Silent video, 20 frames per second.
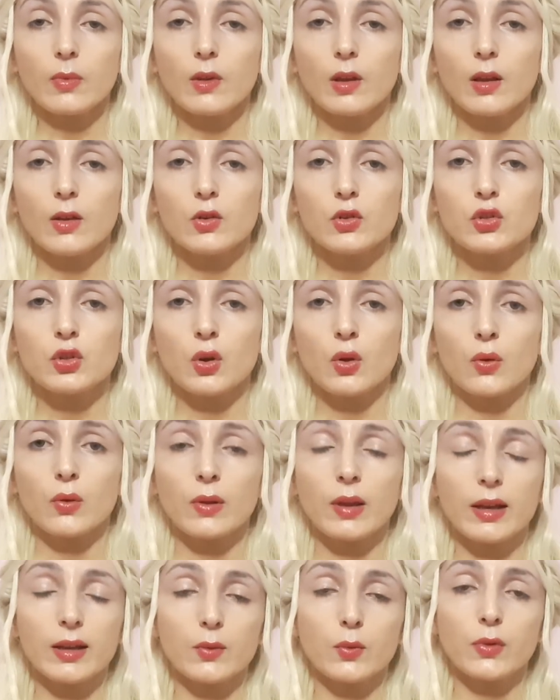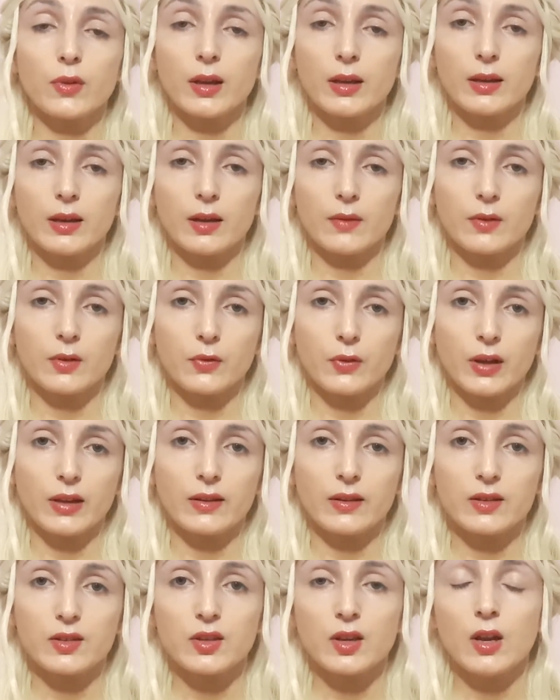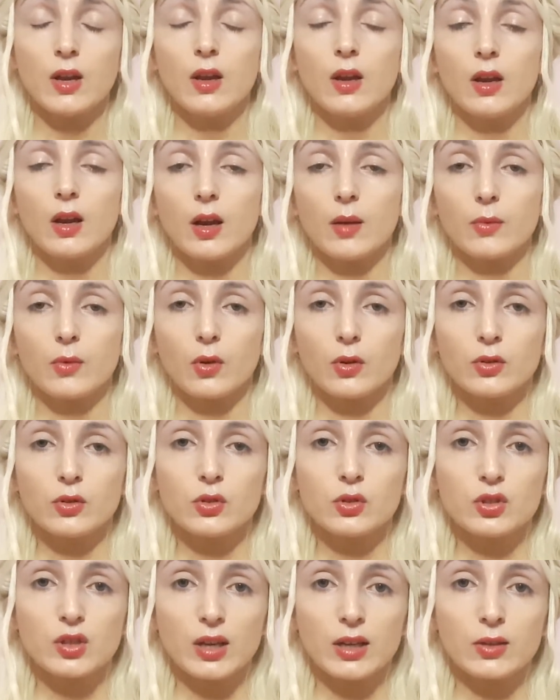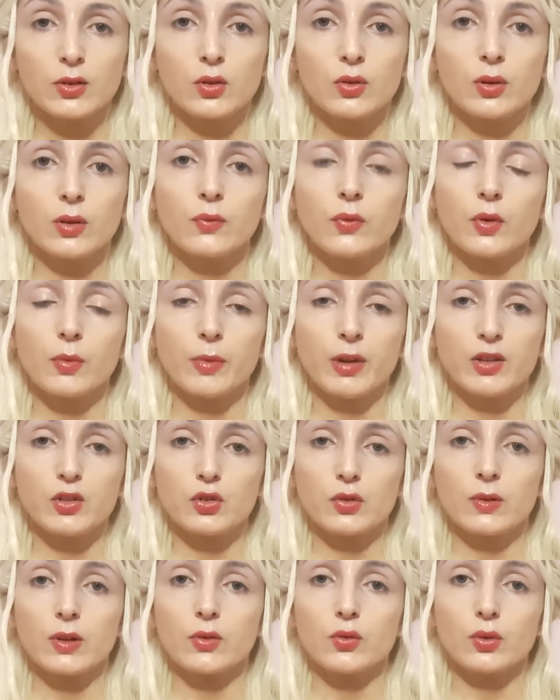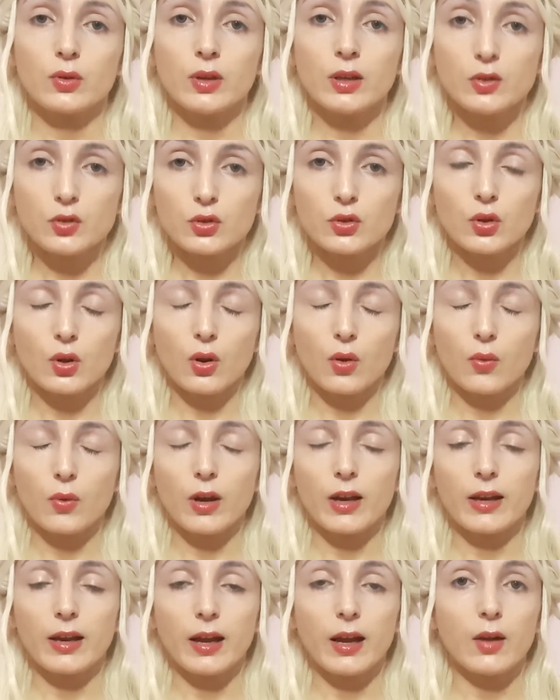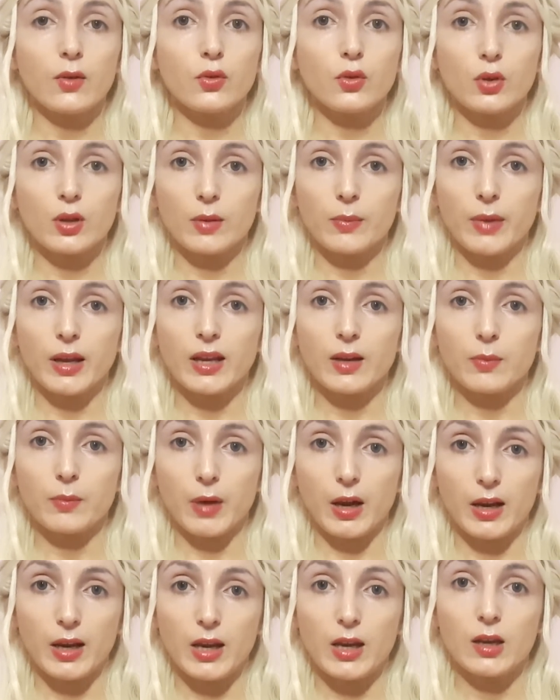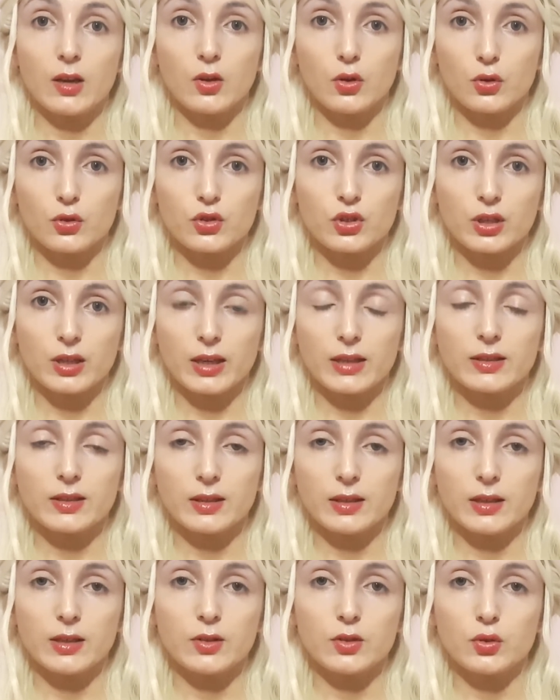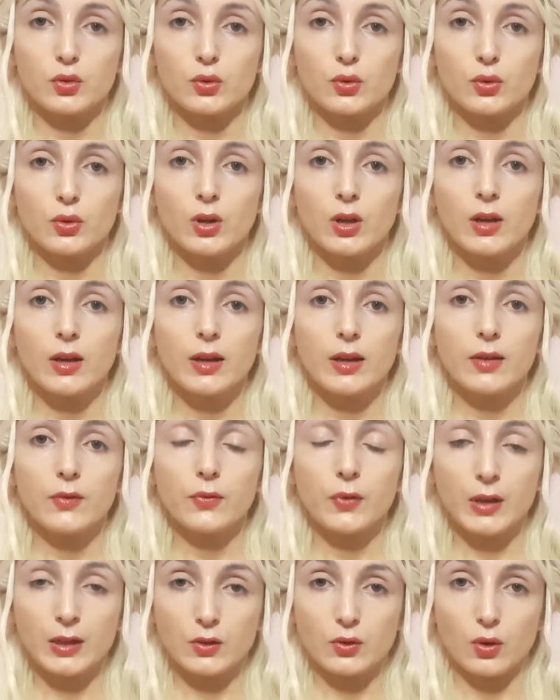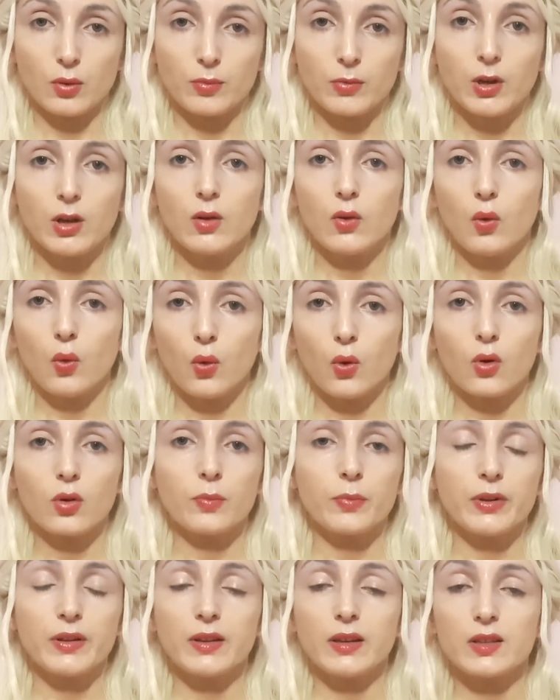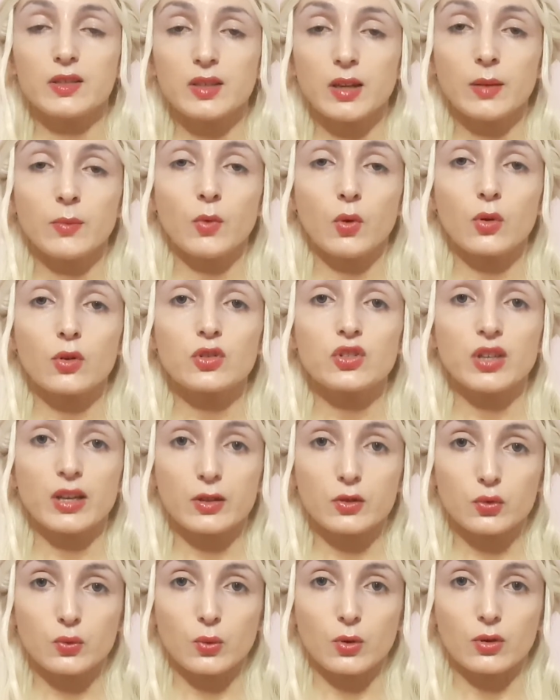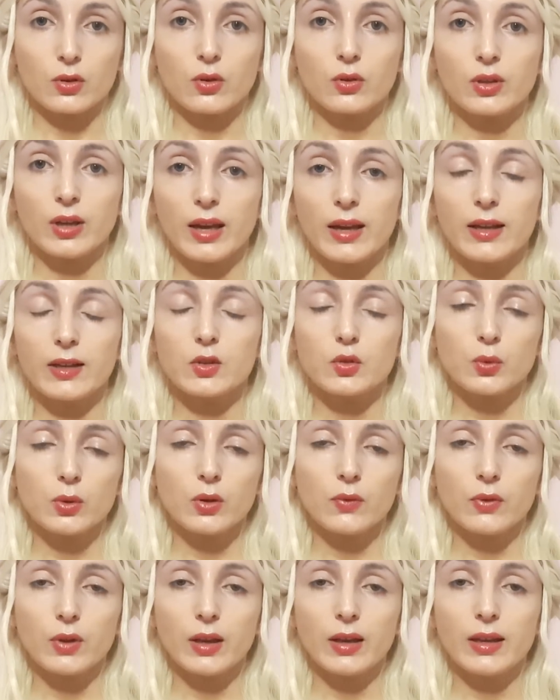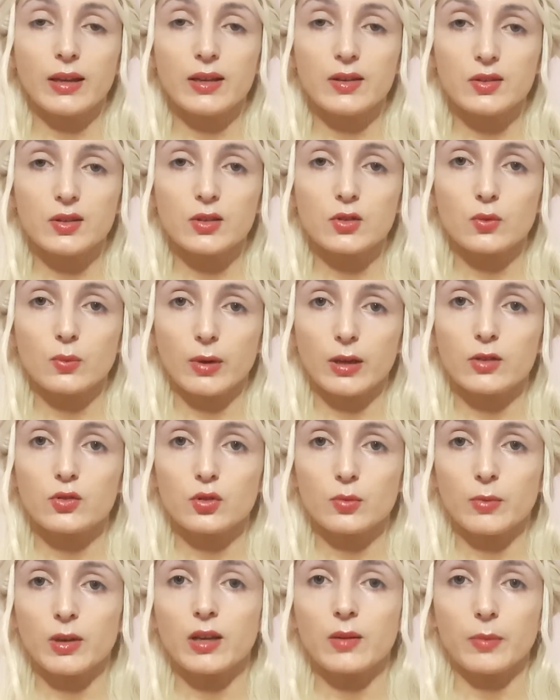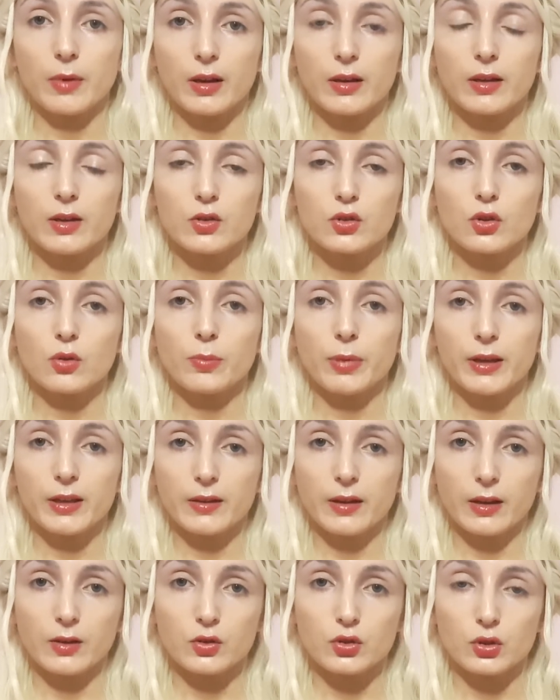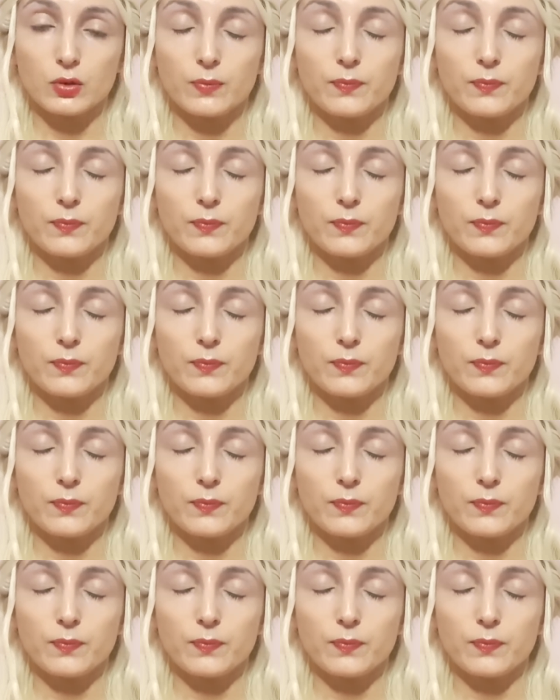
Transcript: So, like with any other fetish, I'm going to tell you information that you need to know and how you can make money using it into fiendom or BDSM or sex work, okay? It's one of the easiest ways to make money, so pay attention.